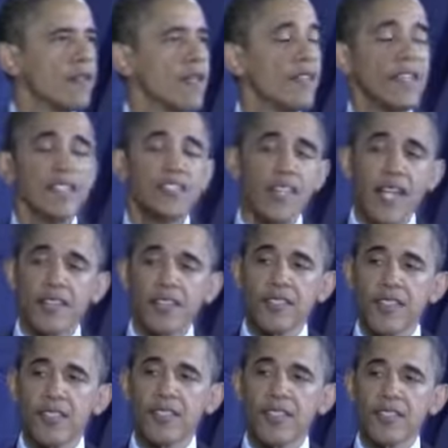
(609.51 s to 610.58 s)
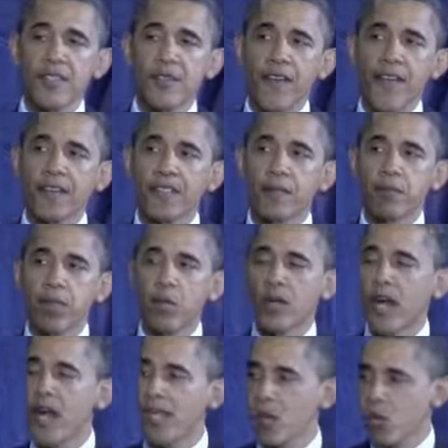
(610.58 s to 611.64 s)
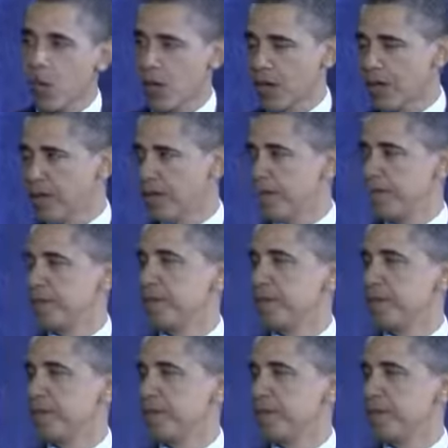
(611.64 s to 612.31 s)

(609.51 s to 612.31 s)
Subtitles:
And these changes didn't just affect blue-collar workers.